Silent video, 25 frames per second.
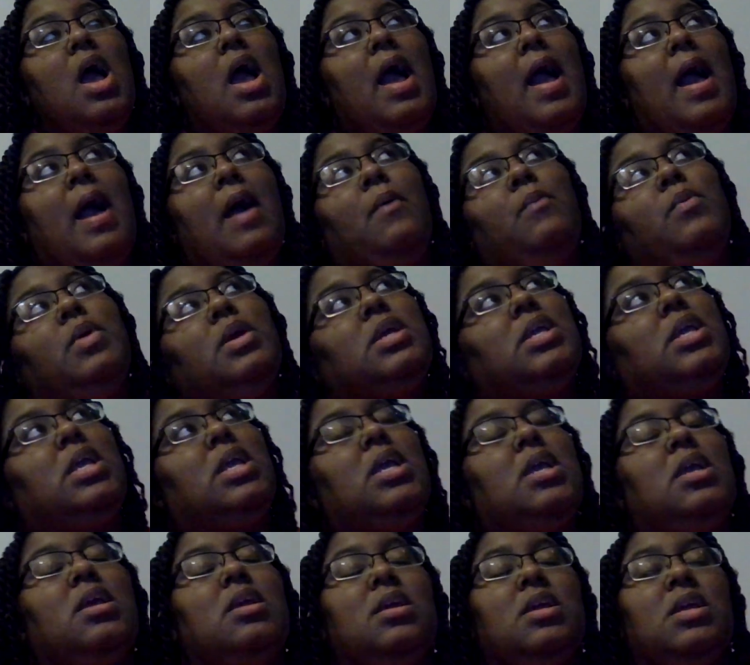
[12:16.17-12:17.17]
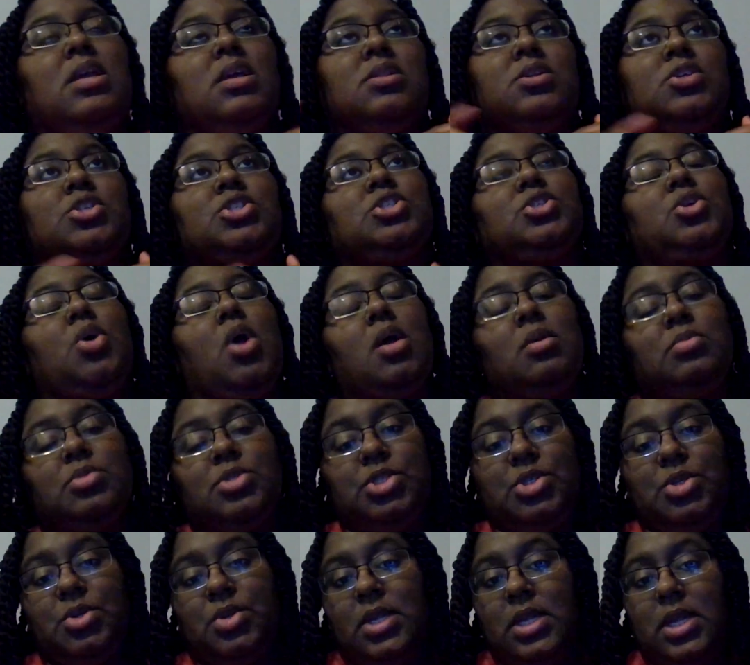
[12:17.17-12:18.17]
I would get either sharp
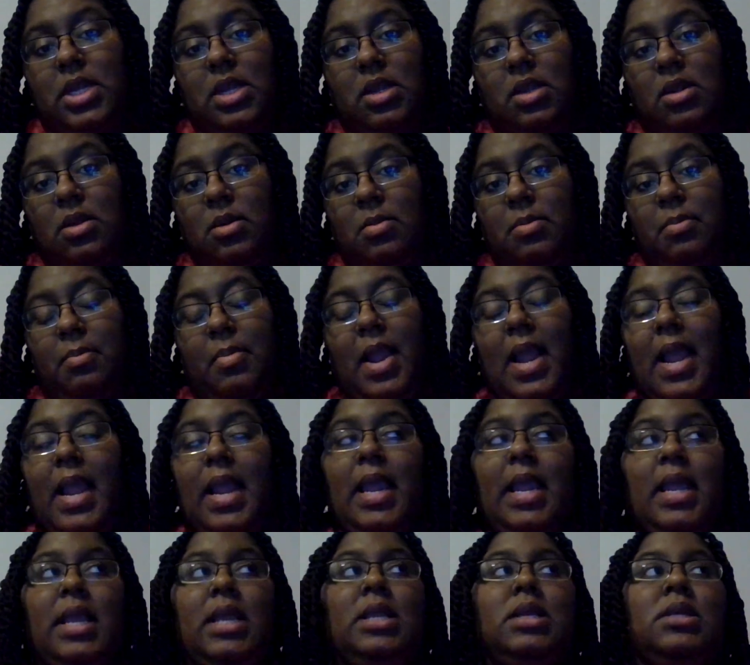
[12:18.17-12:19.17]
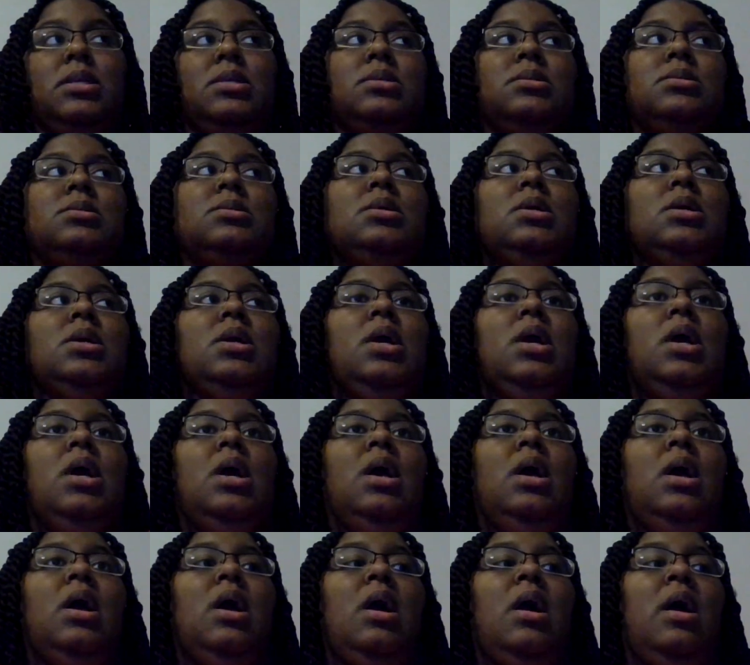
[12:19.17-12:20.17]
shooting pain,
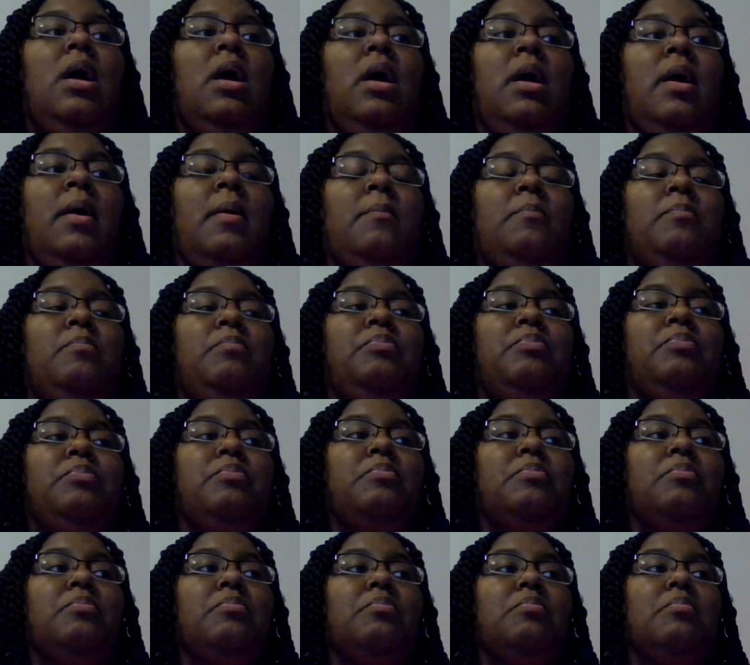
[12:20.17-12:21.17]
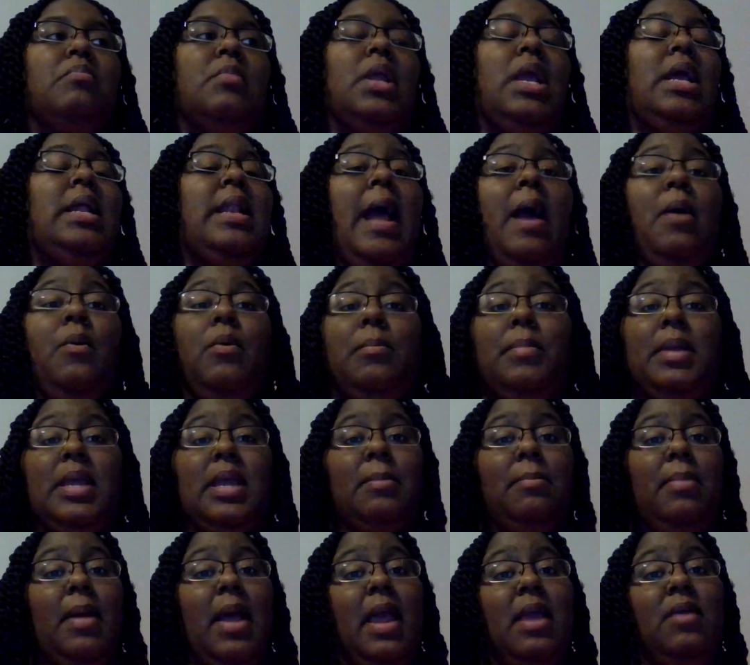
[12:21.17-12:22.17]
um, and I would be
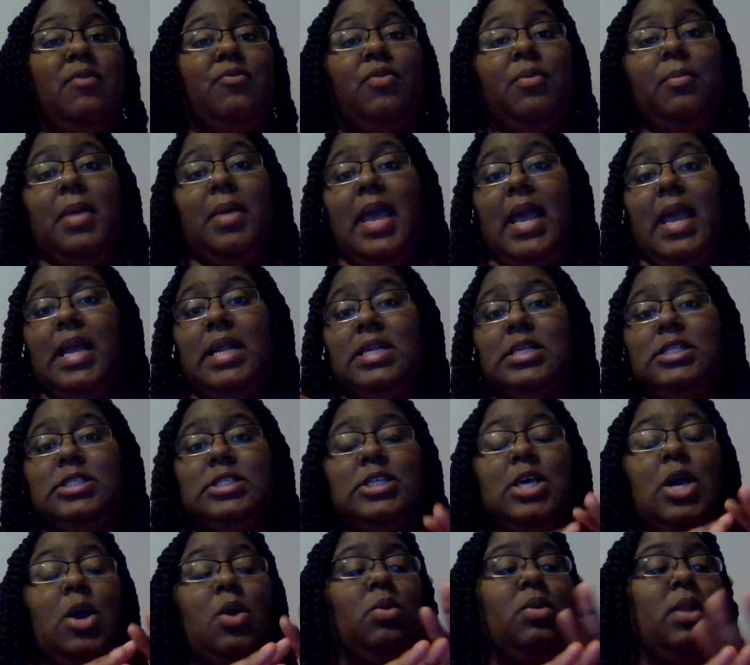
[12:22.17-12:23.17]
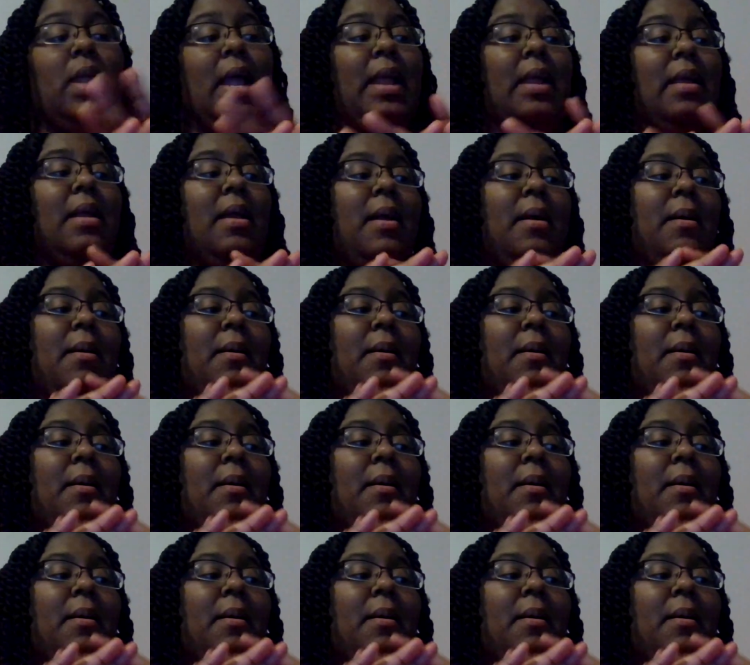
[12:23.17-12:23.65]
in pain from head to toe, like